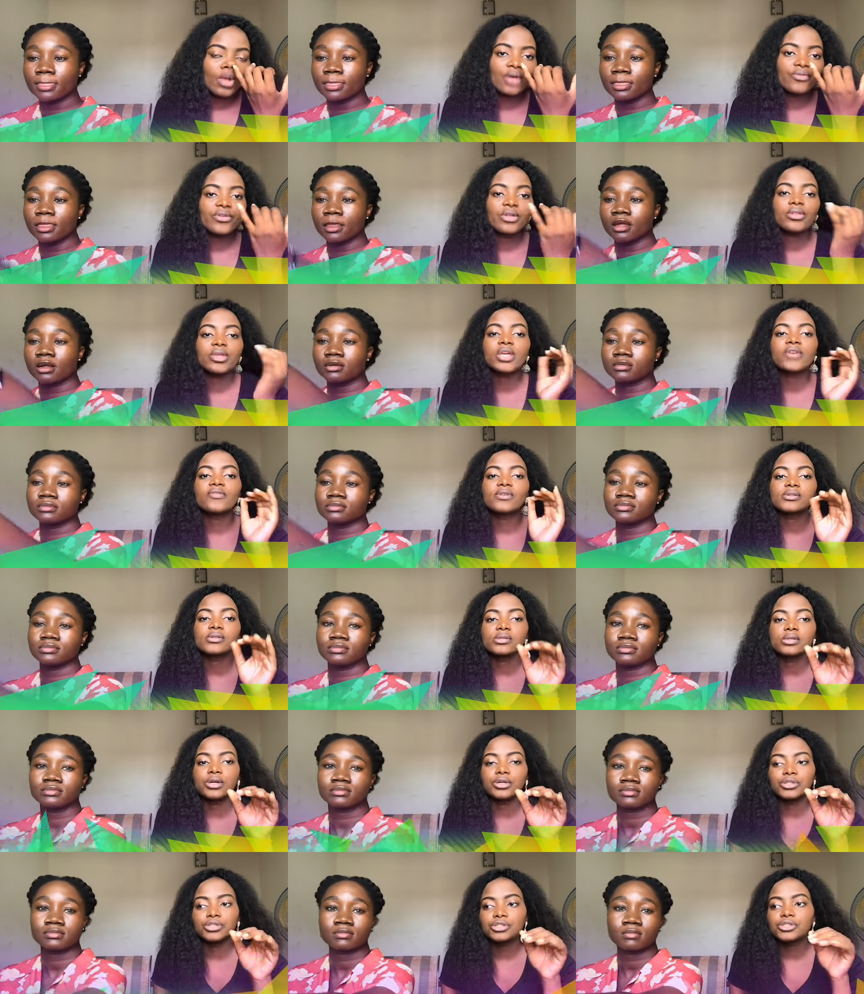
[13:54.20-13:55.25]
Speaker 1: and then they give us
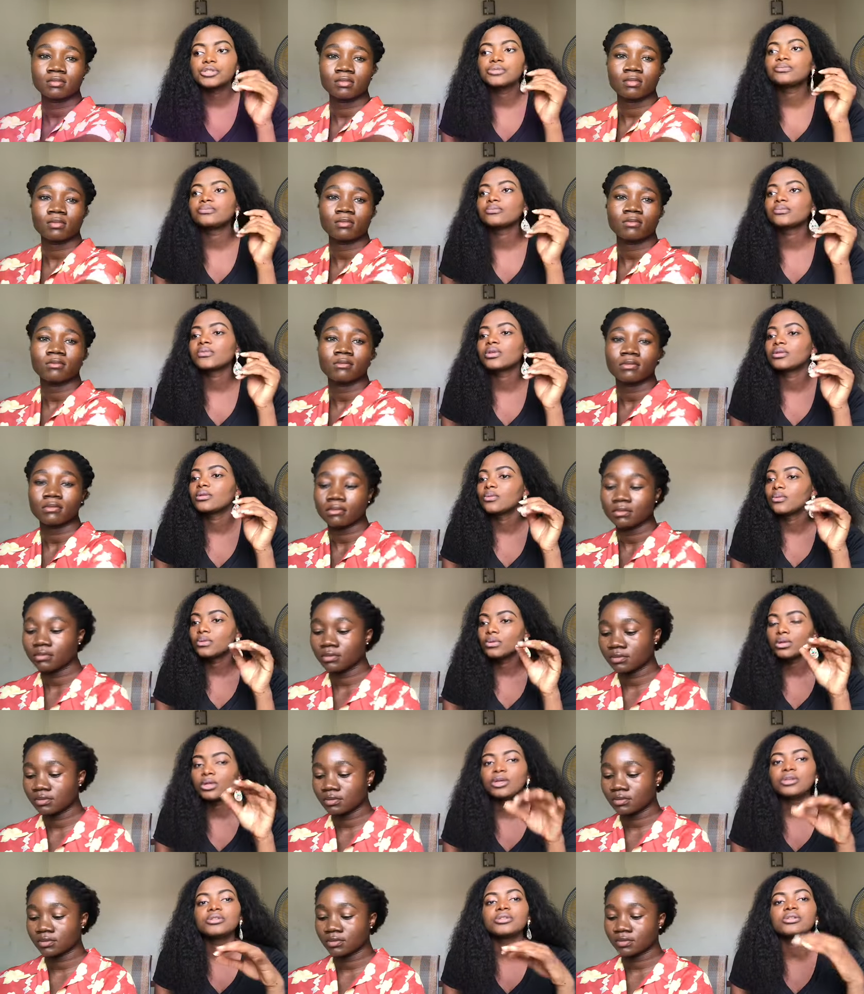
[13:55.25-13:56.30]
lunch
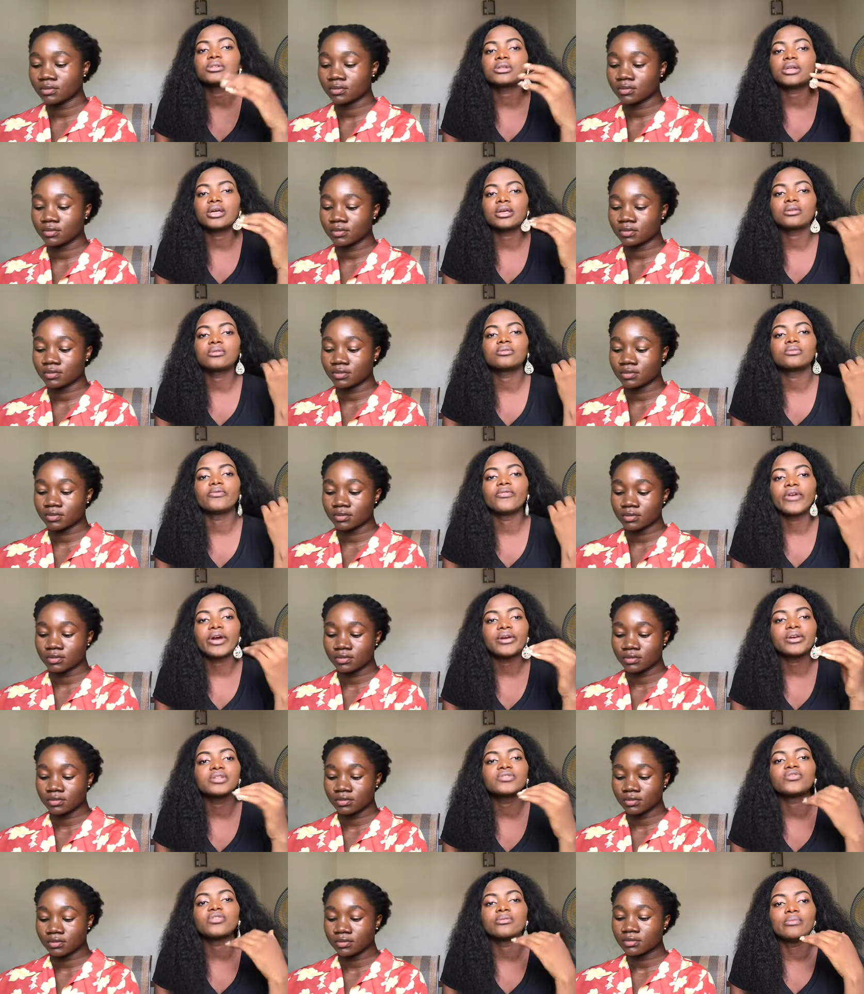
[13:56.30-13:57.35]
lunch like
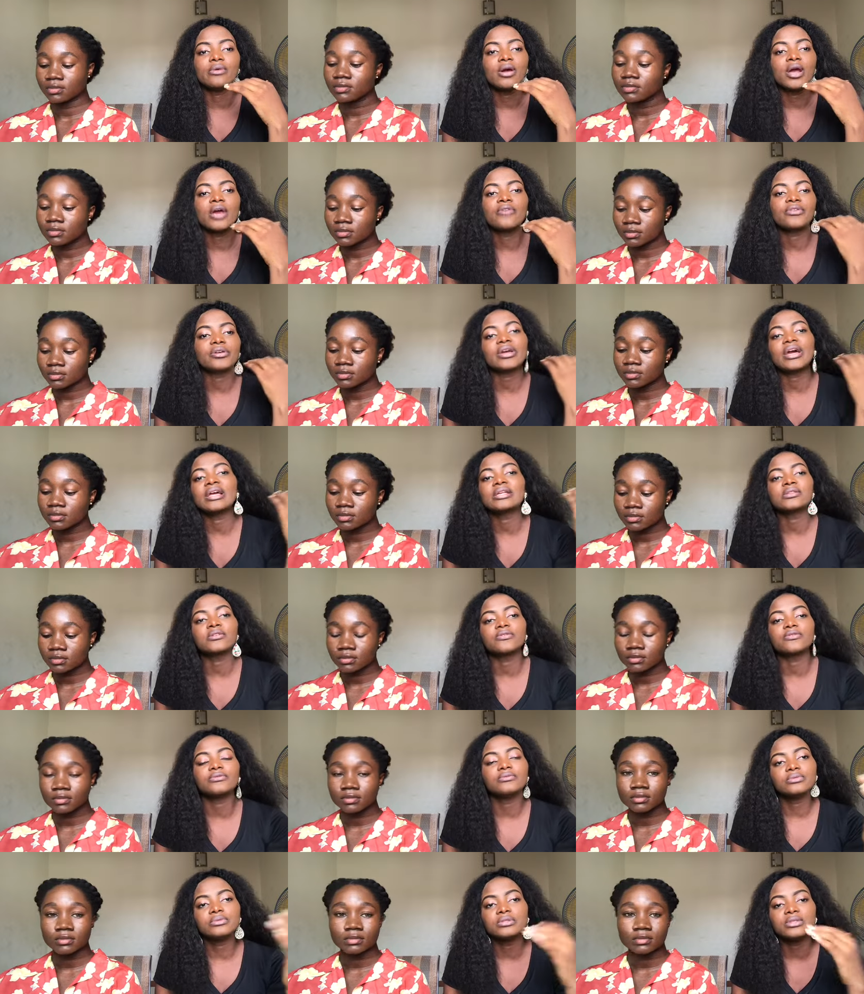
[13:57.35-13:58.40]
varies from every kinds
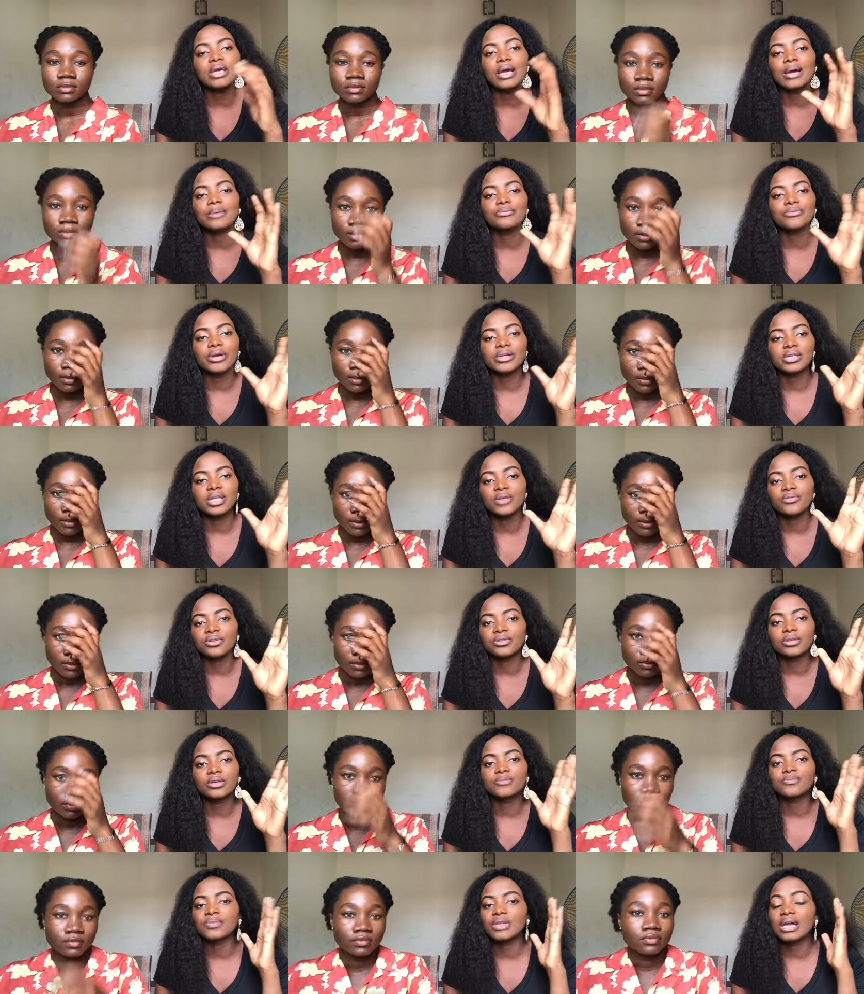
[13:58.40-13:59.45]
of food, yam, rice and
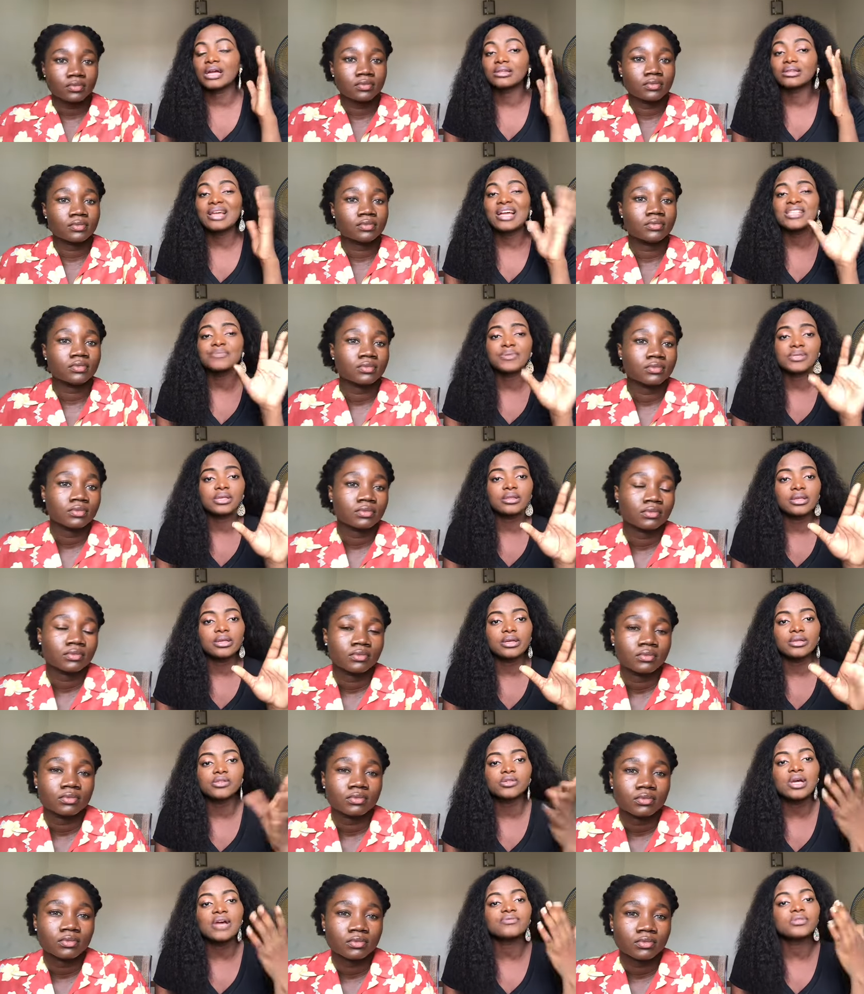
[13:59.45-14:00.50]
everything. And that's
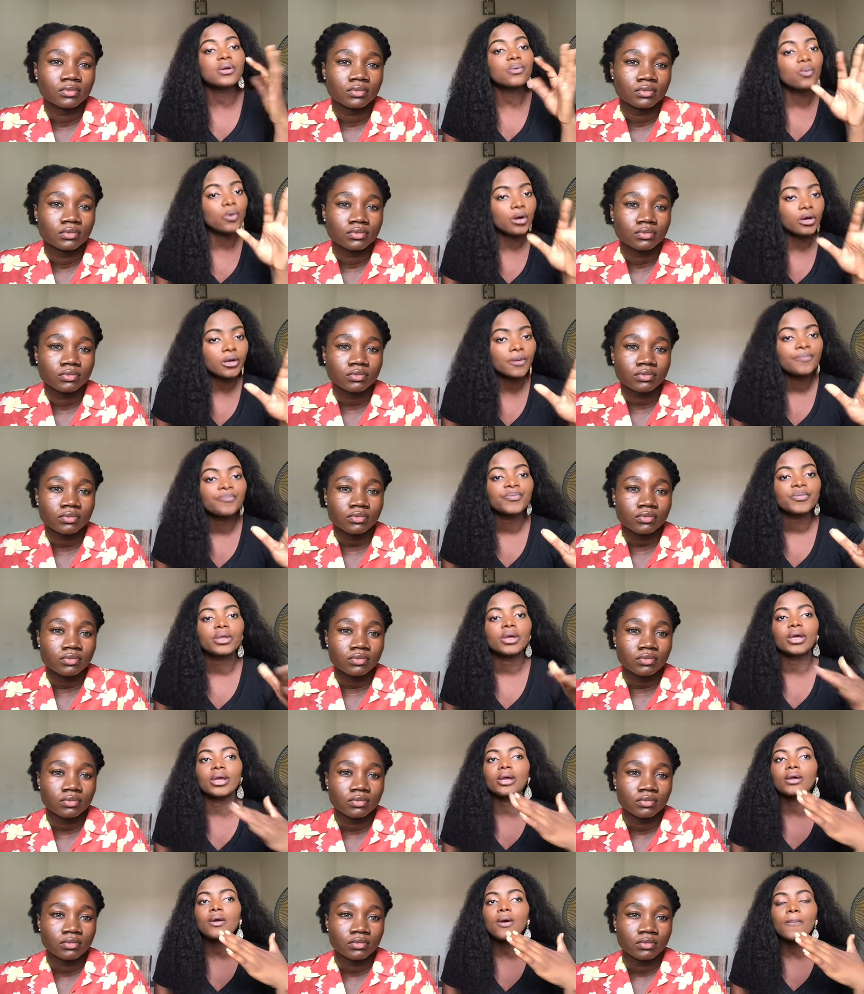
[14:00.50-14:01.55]
basically it. So after work,
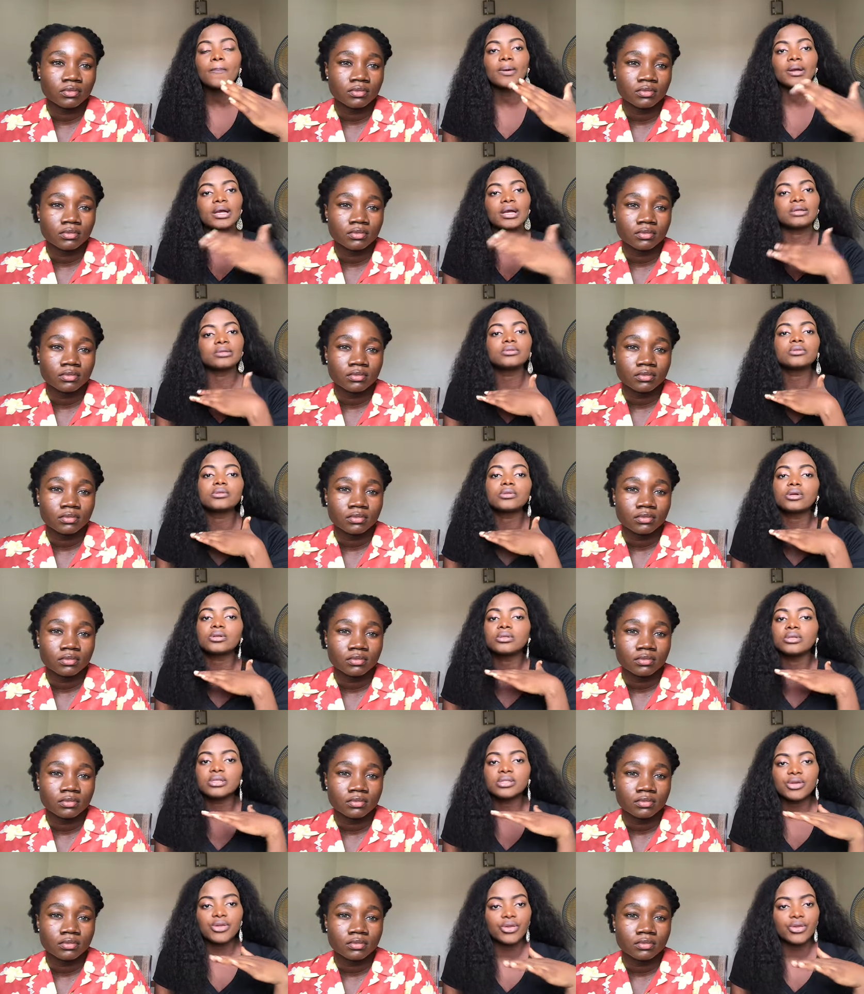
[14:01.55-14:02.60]
I can come back and not eat